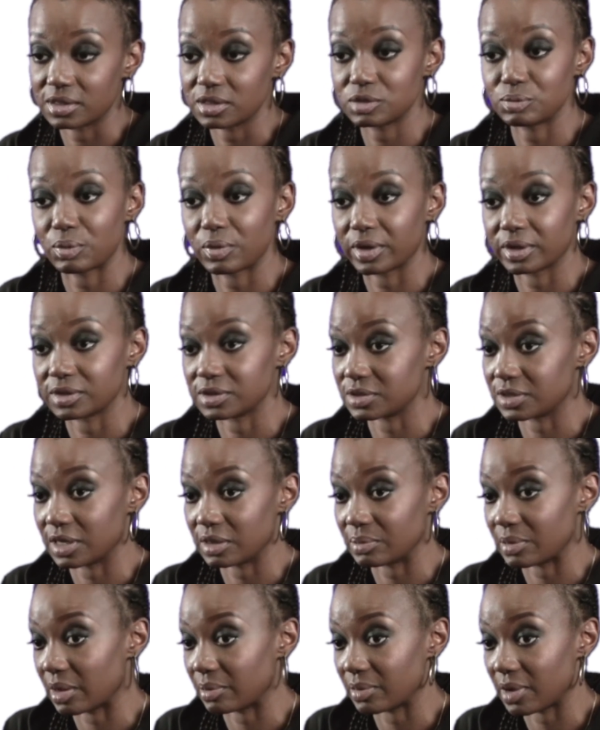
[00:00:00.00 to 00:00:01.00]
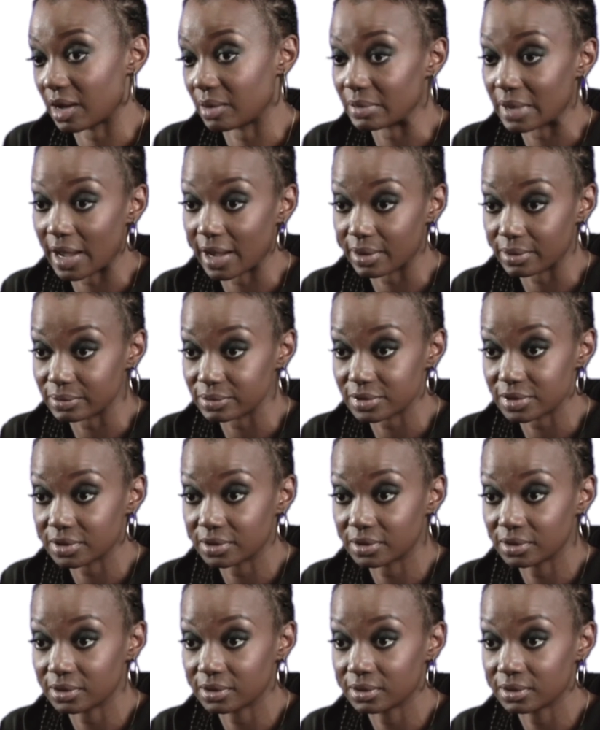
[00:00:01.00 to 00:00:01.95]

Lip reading: this point, just get my mom out.